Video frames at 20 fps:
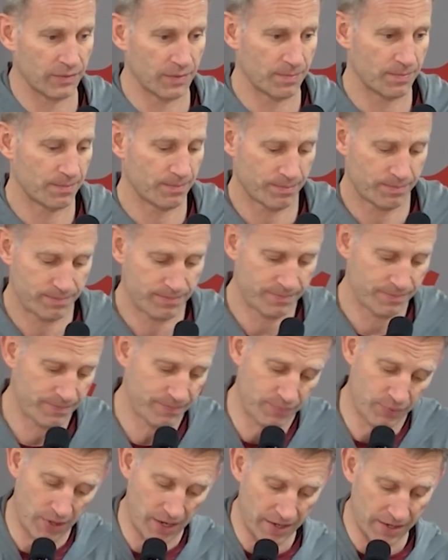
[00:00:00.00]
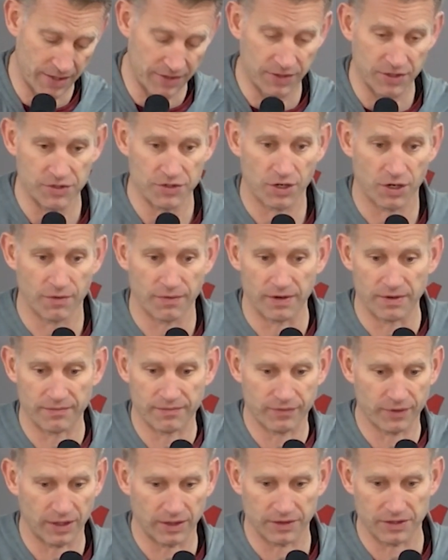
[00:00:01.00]
We probably didn't deserve it
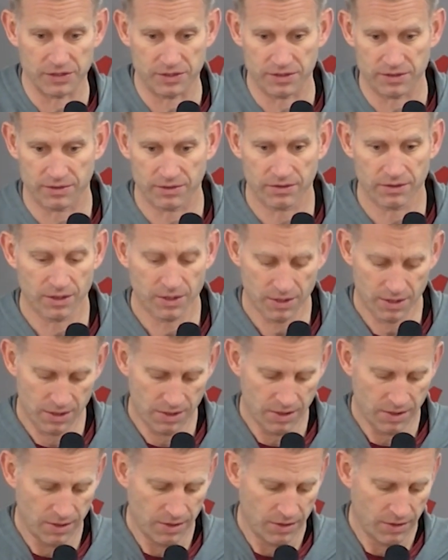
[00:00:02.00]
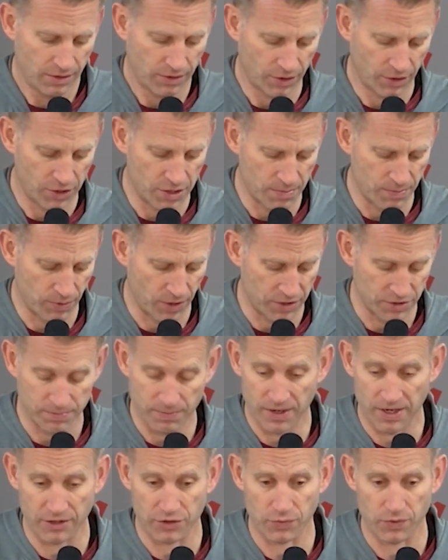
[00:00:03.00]
for at least 30 plus
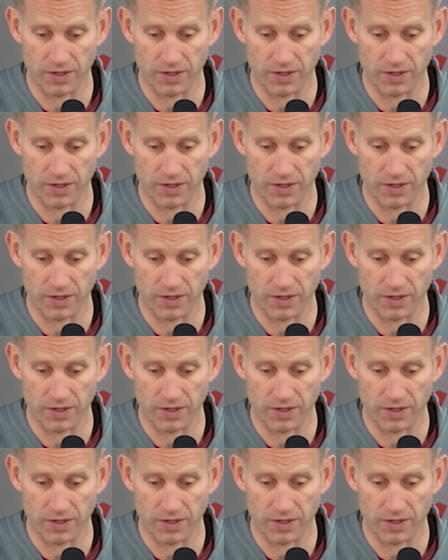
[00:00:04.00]
minutes.